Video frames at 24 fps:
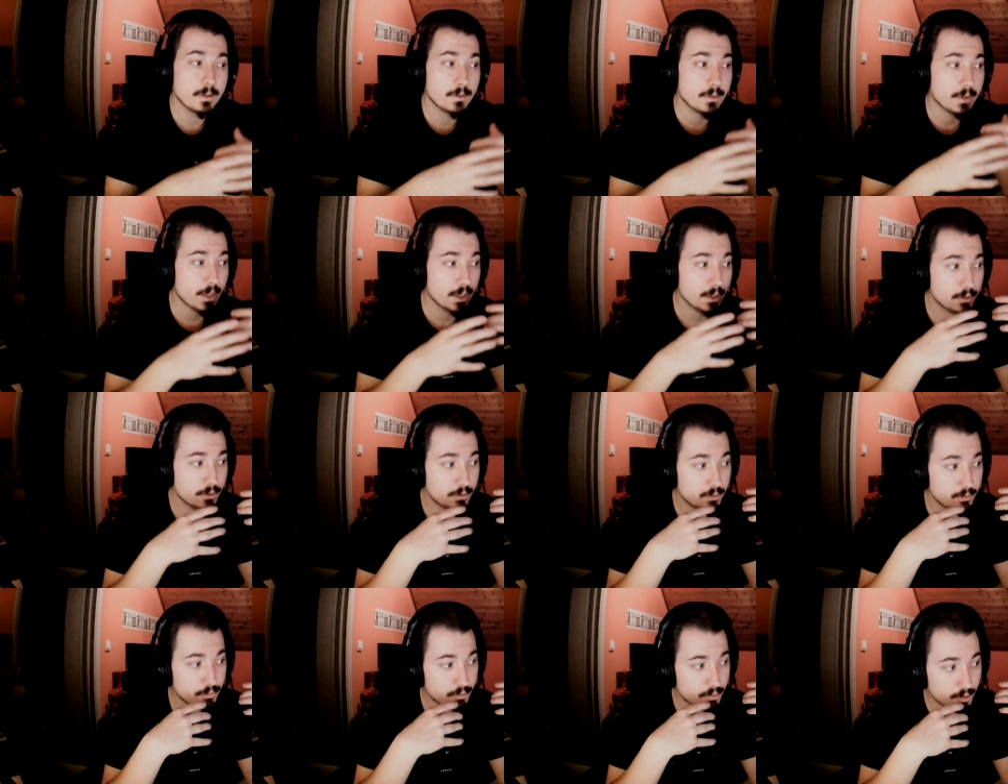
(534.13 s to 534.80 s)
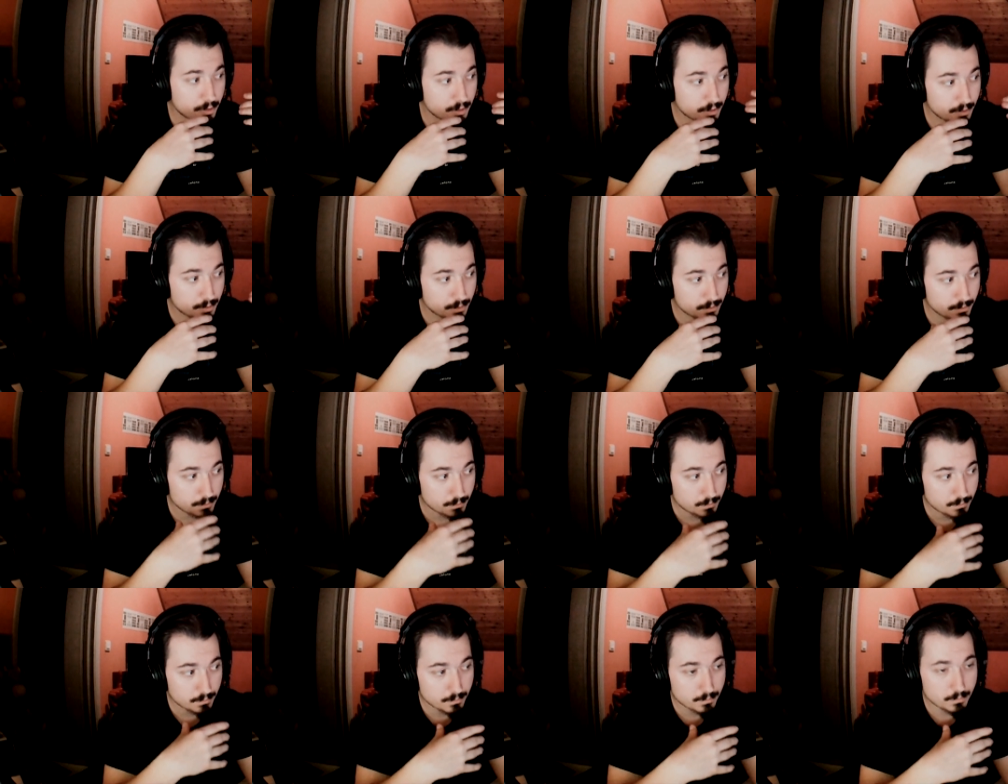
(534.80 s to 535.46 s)
that you just
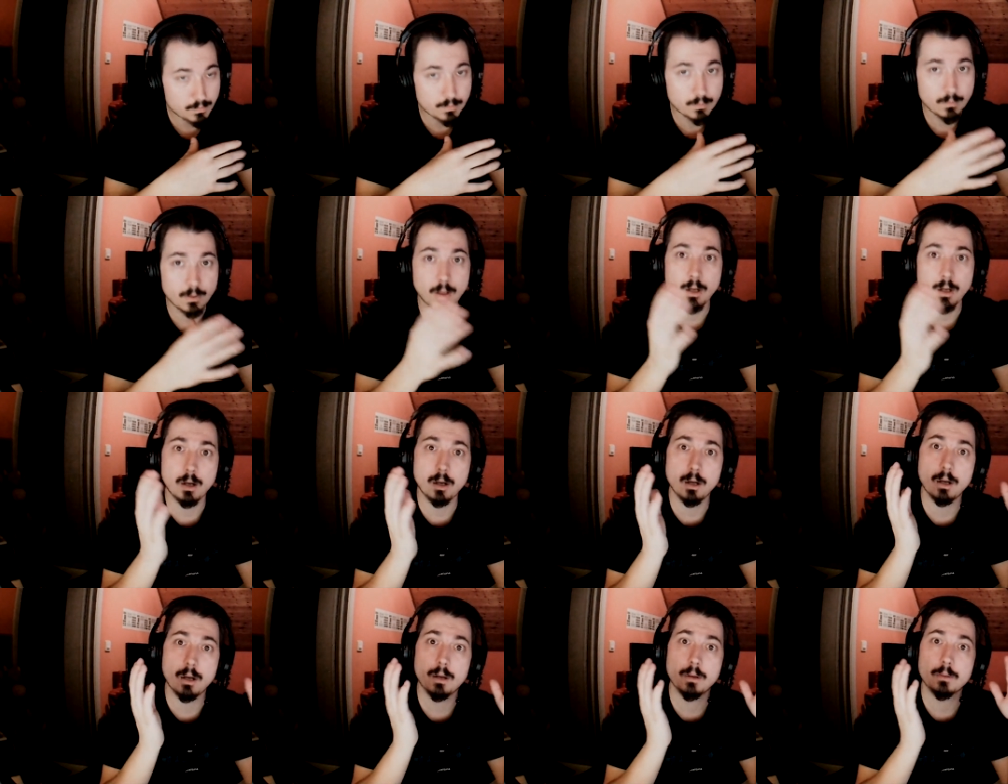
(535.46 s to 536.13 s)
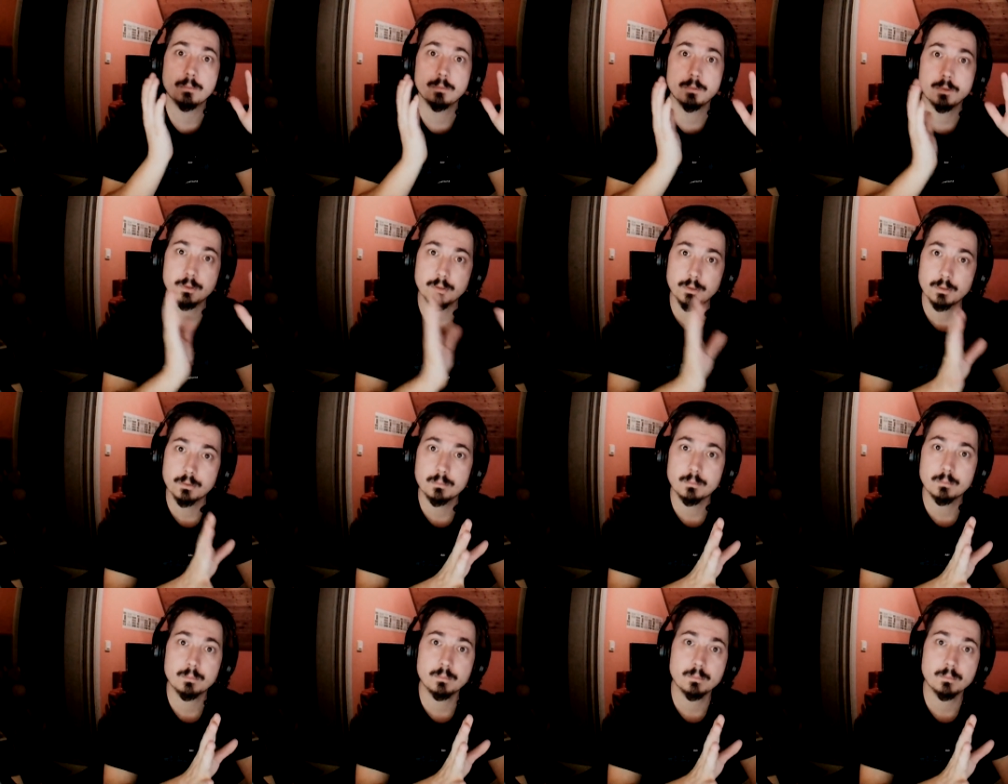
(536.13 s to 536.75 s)
you know,